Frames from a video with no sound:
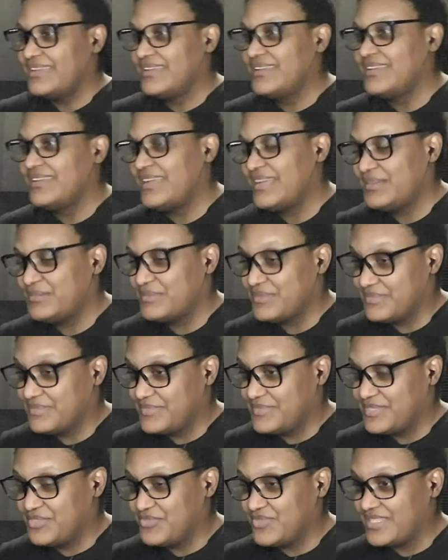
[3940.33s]
I was
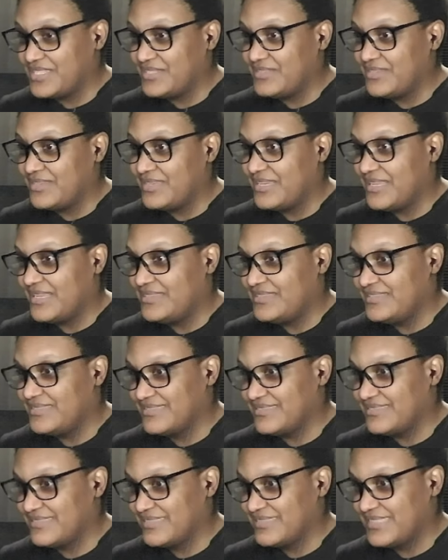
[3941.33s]
distracted looking at
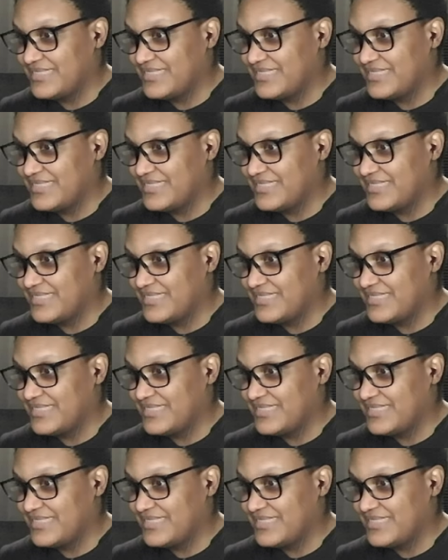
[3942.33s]
Yai